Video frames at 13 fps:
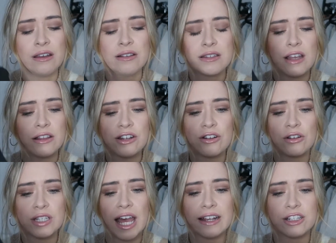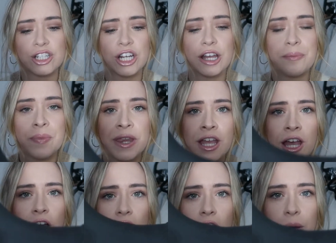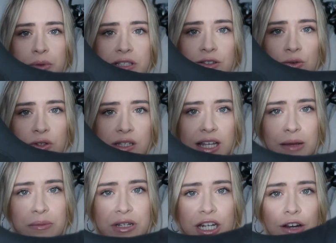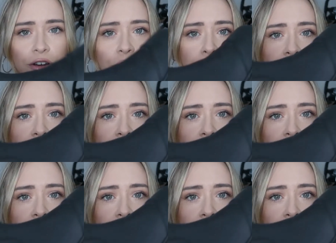certainly not texture, because it's all the same material,